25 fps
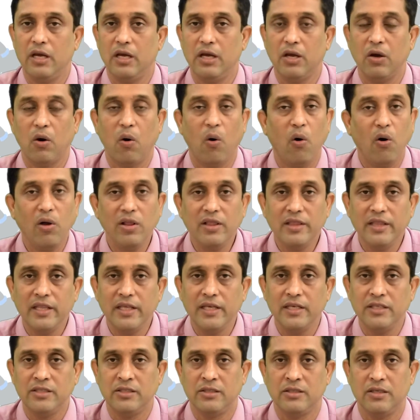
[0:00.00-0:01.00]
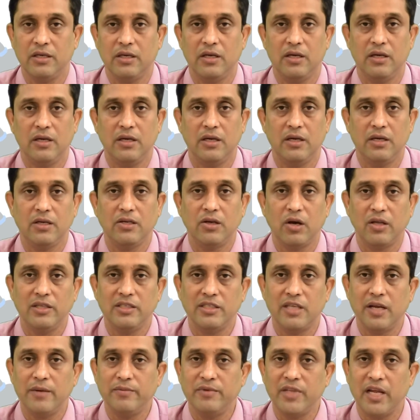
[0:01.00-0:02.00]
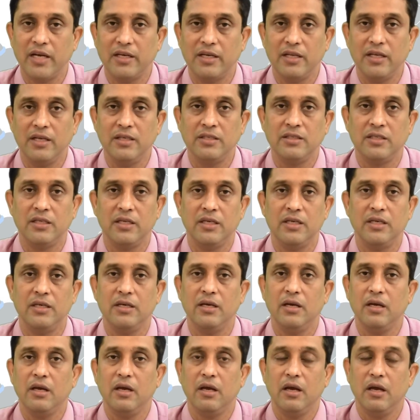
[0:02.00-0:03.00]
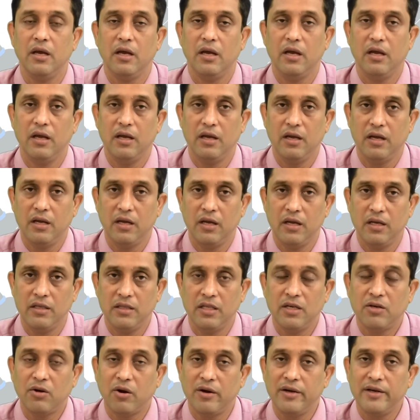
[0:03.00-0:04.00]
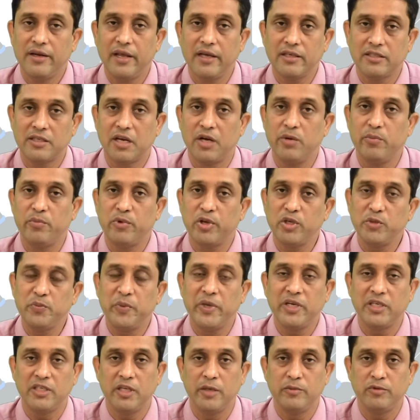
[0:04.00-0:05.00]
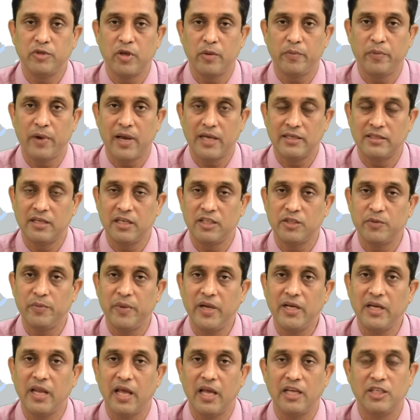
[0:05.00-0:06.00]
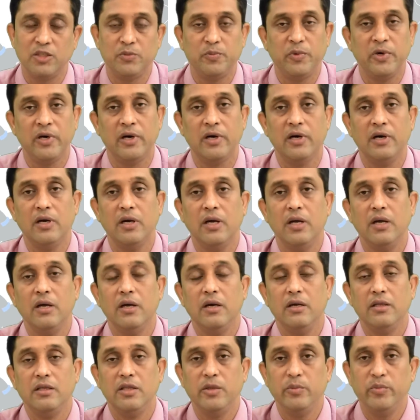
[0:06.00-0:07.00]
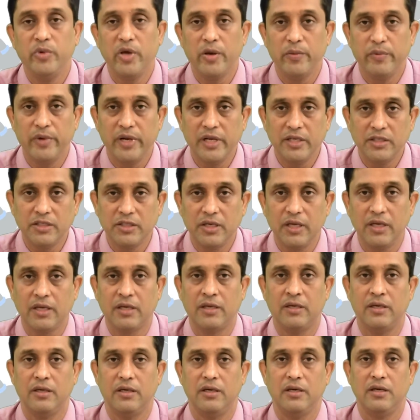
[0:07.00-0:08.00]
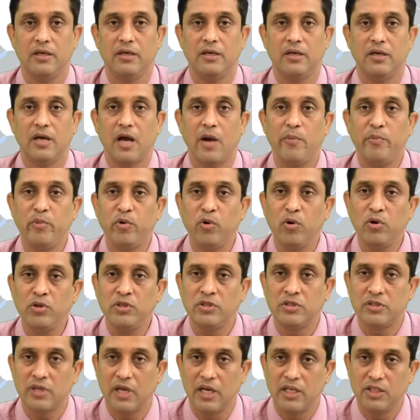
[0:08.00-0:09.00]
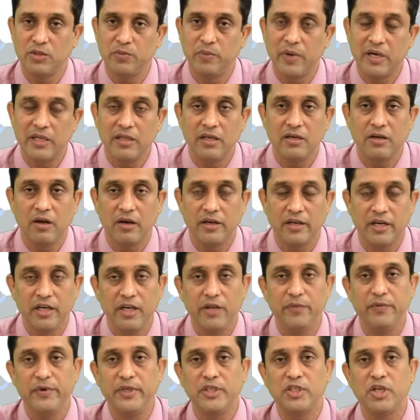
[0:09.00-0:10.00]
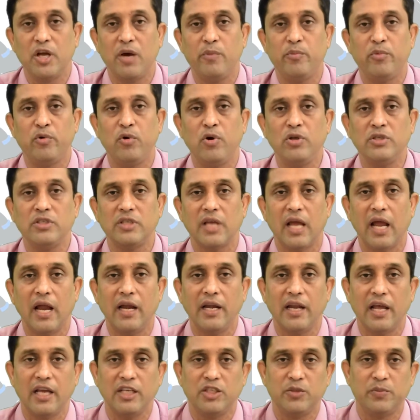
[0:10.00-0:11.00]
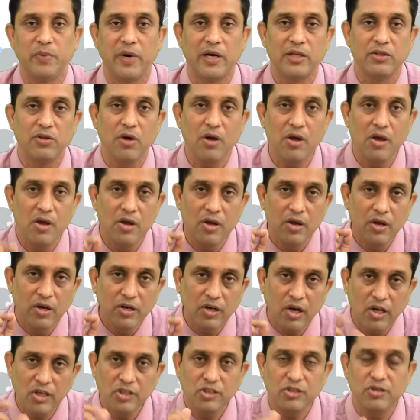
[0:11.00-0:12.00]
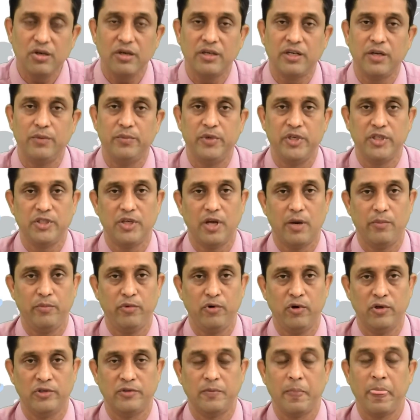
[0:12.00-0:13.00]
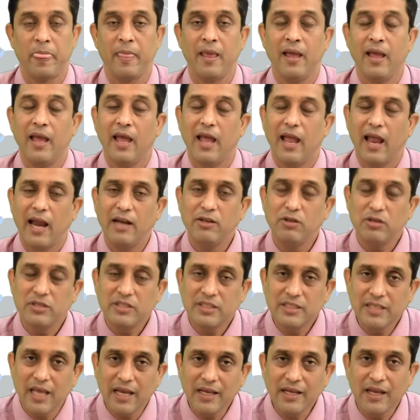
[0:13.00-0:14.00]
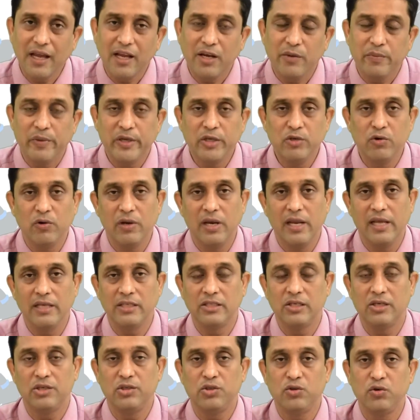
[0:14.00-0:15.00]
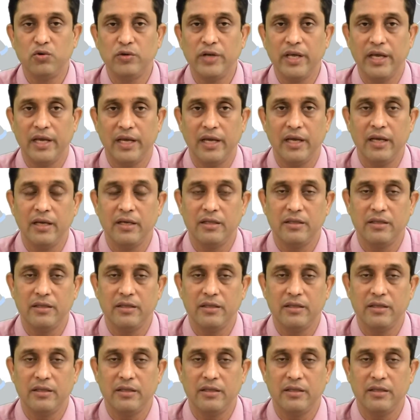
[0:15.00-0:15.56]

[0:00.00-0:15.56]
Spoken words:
all these concepts, that is the context and perspectives of assessment as per the behavioristic approach, as per the cognitivist approach, and as per the constructivist approach. And the second video lesson today